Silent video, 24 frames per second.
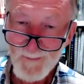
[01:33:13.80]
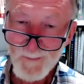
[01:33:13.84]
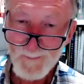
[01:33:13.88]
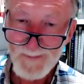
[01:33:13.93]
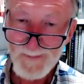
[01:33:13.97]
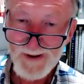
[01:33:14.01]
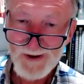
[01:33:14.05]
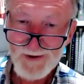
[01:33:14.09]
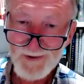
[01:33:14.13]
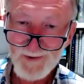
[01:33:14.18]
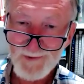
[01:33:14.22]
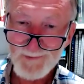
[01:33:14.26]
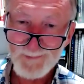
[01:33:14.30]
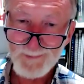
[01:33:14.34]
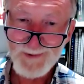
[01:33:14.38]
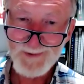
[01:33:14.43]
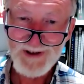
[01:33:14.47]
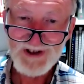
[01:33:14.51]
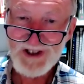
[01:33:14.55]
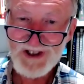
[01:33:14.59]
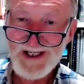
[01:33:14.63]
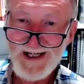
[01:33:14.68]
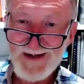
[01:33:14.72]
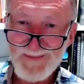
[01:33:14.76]
because we
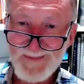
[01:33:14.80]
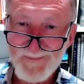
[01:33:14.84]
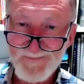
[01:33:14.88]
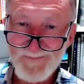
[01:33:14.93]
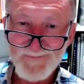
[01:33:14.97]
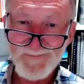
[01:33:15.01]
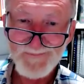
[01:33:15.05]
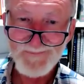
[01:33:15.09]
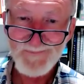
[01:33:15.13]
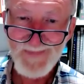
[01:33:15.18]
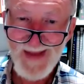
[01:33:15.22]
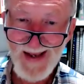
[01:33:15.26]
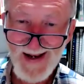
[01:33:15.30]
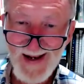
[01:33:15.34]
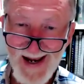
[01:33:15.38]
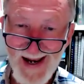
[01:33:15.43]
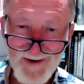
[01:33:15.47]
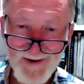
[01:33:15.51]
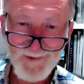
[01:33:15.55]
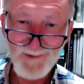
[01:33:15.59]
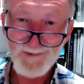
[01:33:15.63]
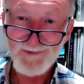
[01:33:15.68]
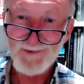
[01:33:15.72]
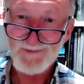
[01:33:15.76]
shed
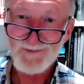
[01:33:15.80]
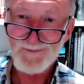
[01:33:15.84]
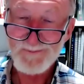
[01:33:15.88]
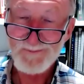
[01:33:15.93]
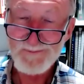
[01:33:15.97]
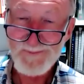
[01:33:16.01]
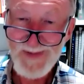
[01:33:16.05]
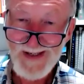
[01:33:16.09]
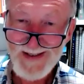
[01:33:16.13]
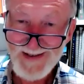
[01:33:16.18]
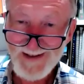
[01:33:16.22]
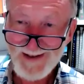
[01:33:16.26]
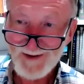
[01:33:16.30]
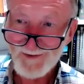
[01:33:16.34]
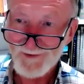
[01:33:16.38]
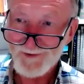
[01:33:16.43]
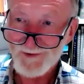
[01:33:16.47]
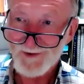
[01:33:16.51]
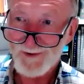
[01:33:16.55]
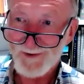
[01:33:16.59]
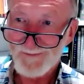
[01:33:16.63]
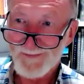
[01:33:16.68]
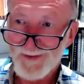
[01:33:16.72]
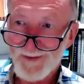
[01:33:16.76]
hundreds of
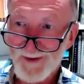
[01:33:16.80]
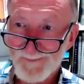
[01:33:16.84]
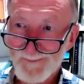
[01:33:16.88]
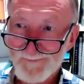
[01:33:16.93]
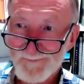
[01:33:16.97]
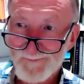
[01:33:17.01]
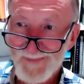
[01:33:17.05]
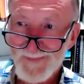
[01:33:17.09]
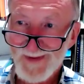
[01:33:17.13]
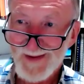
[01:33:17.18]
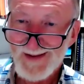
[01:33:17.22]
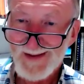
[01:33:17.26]
millions of them,